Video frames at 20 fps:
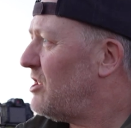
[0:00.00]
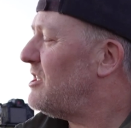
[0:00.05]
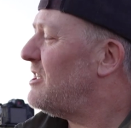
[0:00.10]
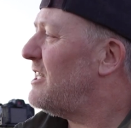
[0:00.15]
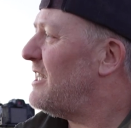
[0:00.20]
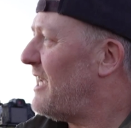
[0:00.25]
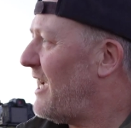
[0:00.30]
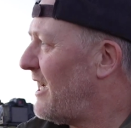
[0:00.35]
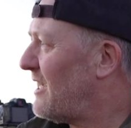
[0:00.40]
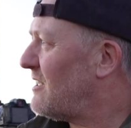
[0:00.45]

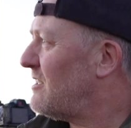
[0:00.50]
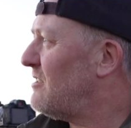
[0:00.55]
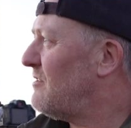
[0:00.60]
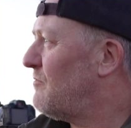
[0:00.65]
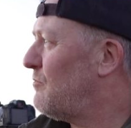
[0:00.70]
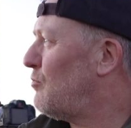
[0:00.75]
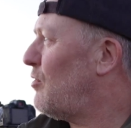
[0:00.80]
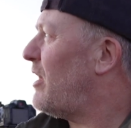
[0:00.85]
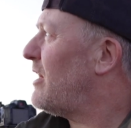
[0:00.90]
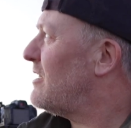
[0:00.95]
the act
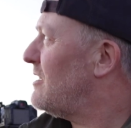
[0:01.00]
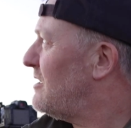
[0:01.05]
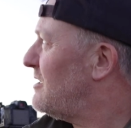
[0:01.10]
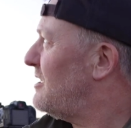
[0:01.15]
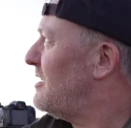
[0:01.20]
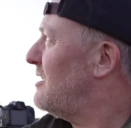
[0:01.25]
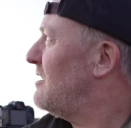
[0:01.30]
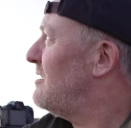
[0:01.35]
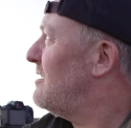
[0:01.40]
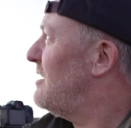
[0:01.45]
of
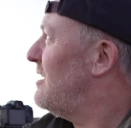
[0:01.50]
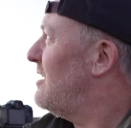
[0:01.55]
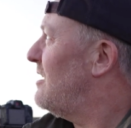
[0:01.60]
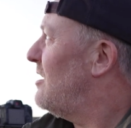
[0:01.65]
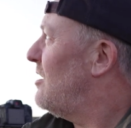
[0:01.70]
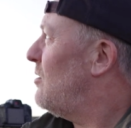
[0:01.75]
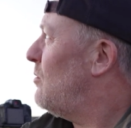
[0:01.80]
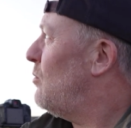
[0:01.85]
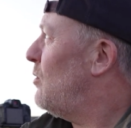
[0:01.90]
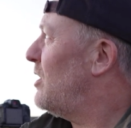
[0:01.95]
practicing
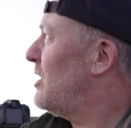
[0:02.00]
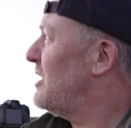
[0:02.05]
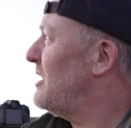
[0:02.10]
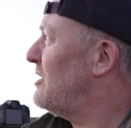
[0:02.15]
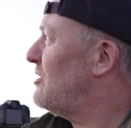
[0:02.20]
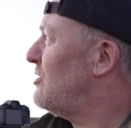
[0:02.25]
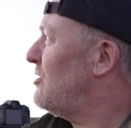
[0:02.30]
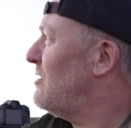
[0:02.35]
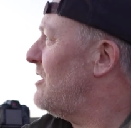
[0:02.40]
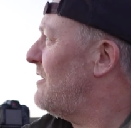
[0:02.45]
what it
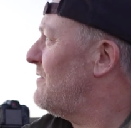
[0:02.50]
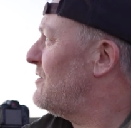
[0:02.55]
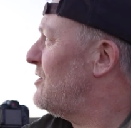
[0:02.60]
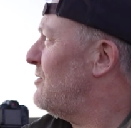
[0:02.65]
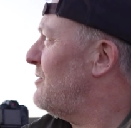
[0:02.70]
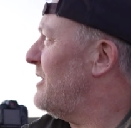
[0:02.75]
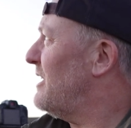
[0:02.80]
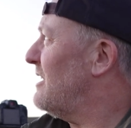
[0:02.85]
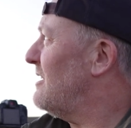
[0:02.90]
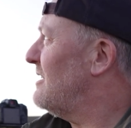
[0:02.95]
is you love
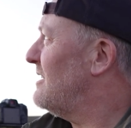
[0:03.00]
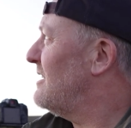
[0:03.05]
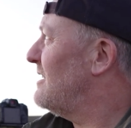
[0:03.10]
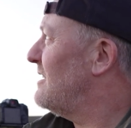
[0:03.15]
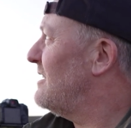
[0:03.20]
doing.